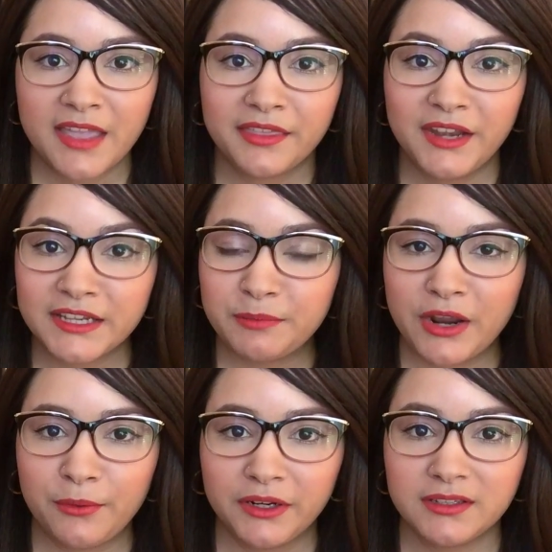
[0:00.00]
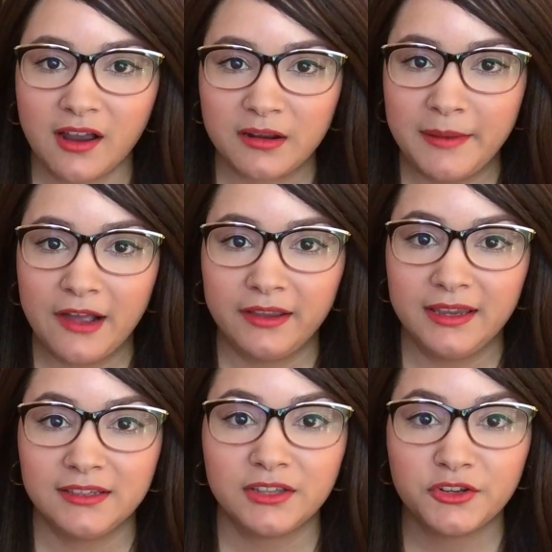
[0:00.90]
The next book I want to talk about
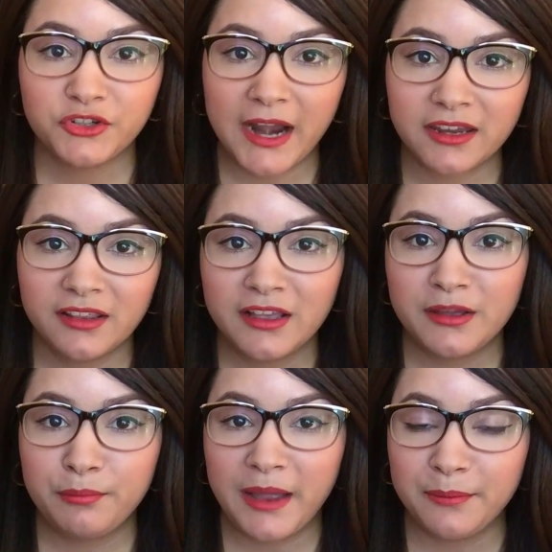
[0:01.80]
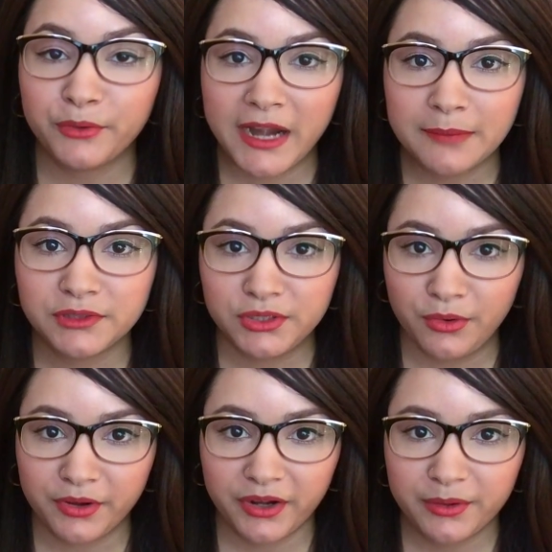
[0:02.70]
is Dracula by Bram
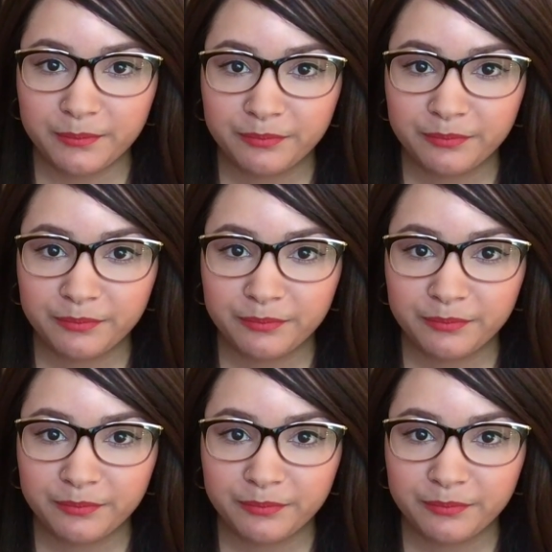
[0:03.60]
Stoker.